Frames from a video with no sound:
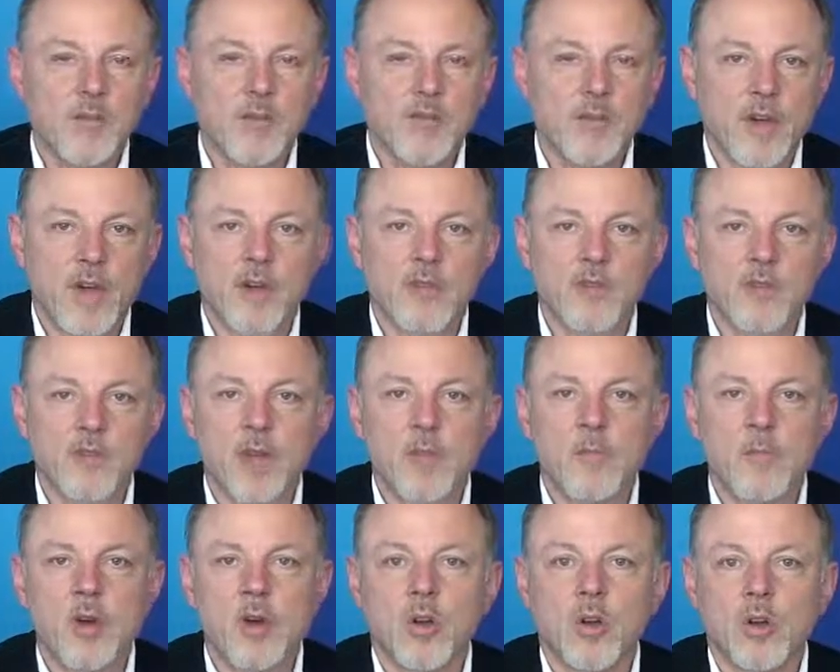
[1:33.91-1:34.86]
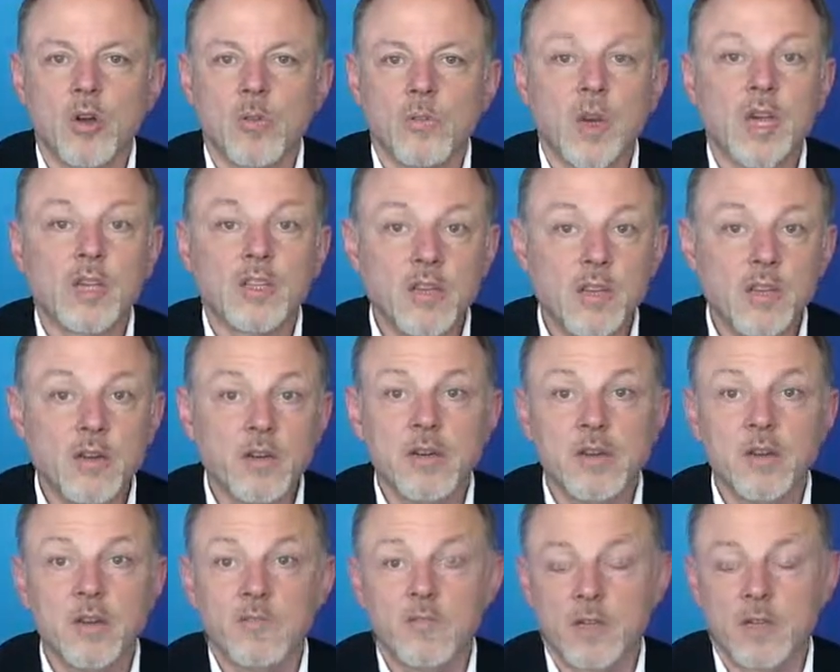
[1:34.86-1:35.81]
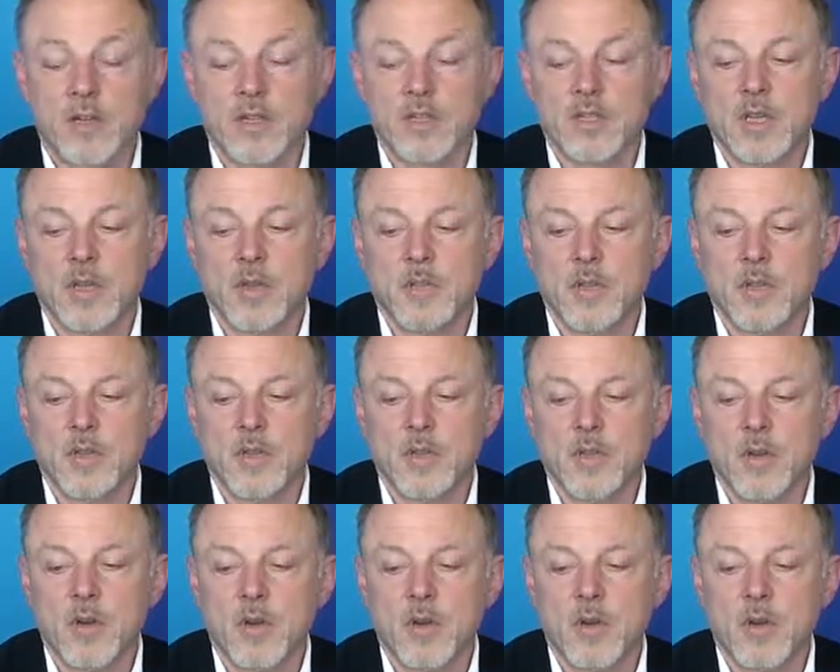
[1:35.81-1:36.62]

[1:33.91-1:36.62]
found among bacteria, for example,